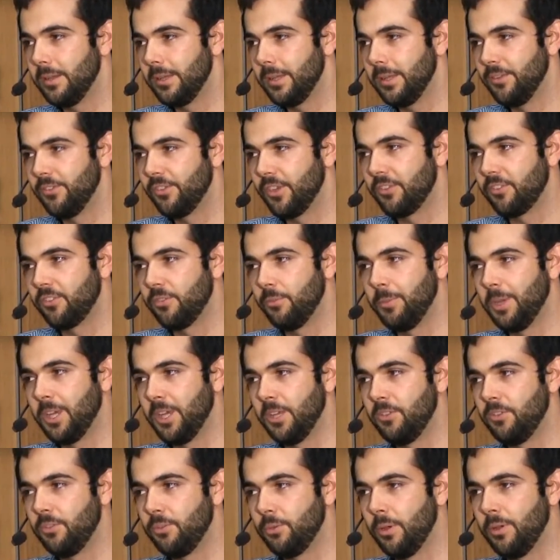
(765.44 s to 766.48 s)
is
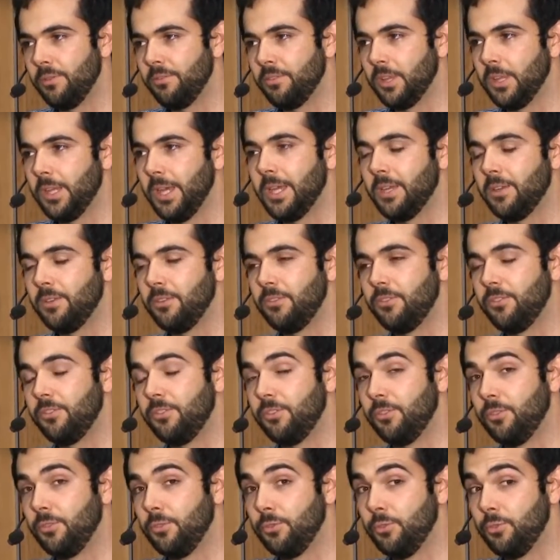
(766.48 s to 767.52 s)
estimated to have led
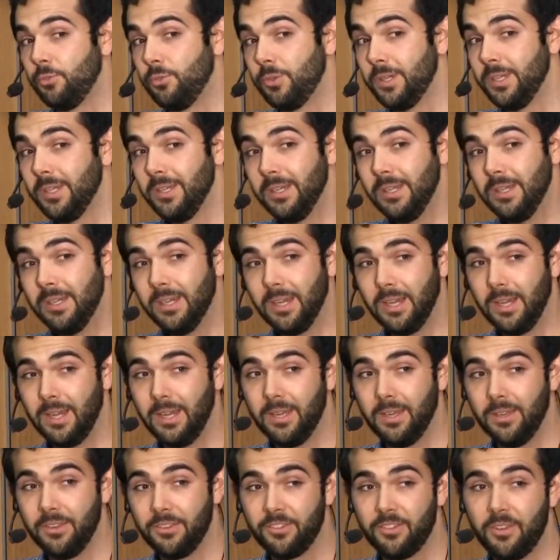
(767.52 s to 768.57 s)
to
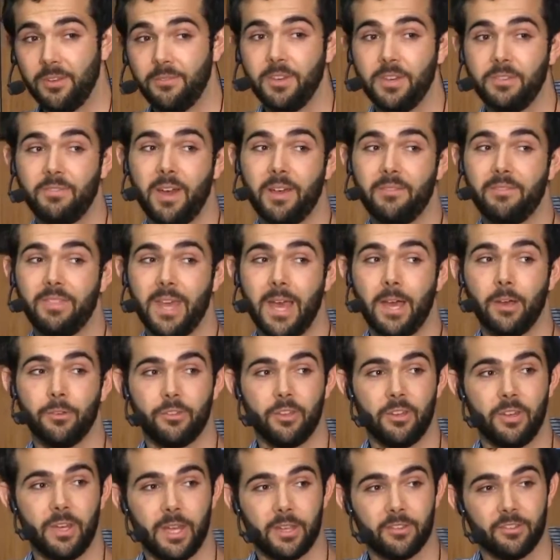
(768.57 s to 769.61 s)

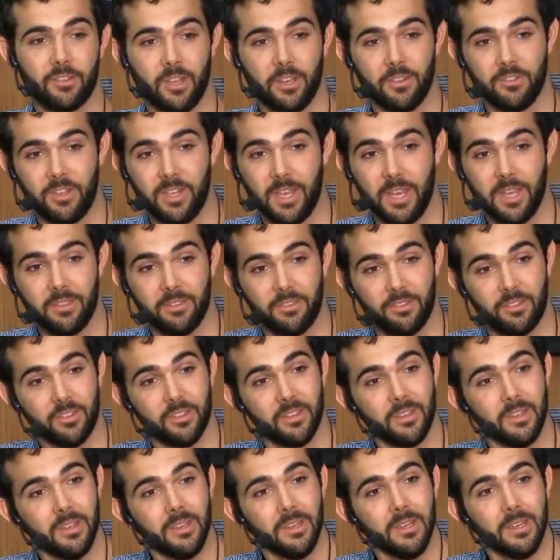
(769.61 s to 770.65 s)
75,000 excess deaths.
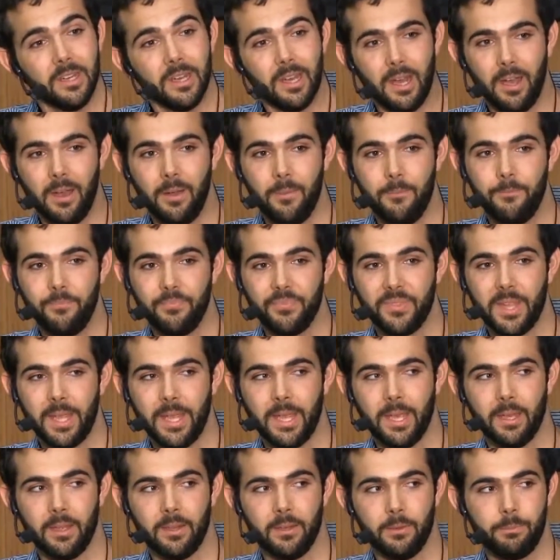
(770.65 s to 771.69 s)

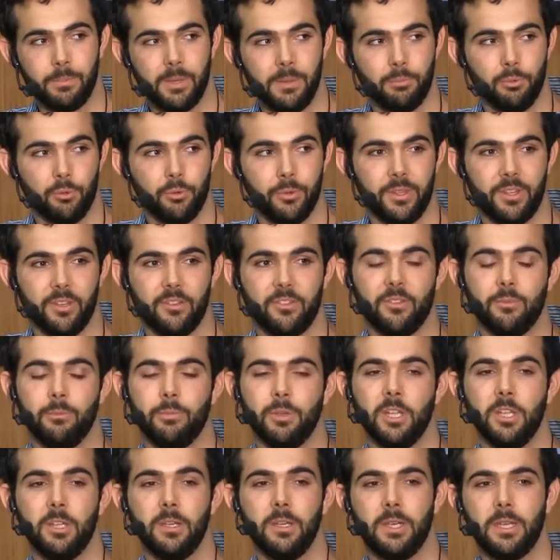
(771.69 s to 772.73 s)
And people with
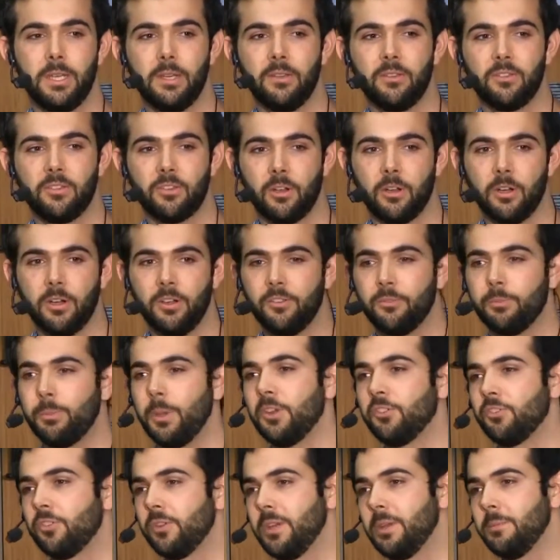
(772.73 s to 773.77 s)
disabilities are
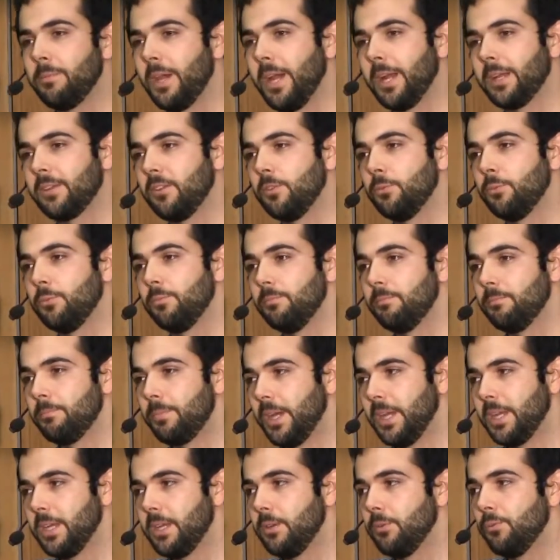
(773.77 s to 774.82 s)
especially impacted
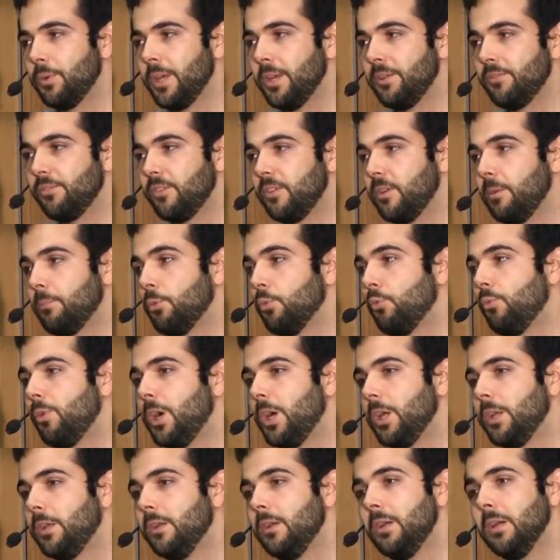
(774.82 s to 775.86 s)
by heat waves. Number
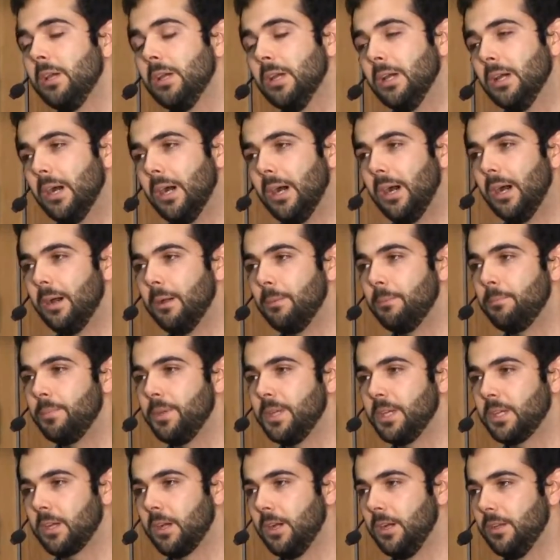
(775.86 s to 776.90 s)
one,
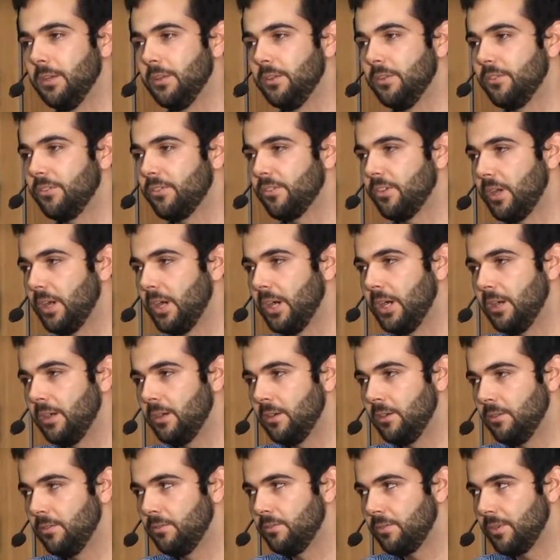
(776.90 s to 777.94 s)
because
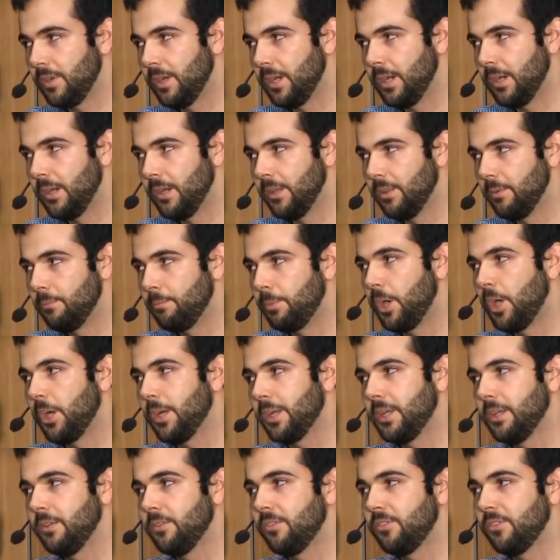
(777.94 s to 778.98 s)
of the
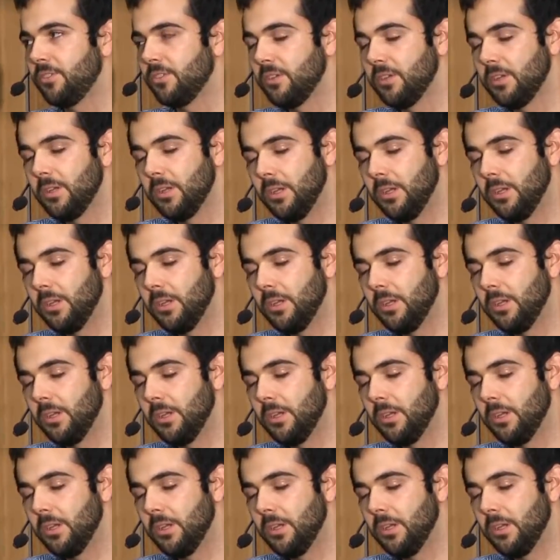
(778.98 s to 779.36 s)
body's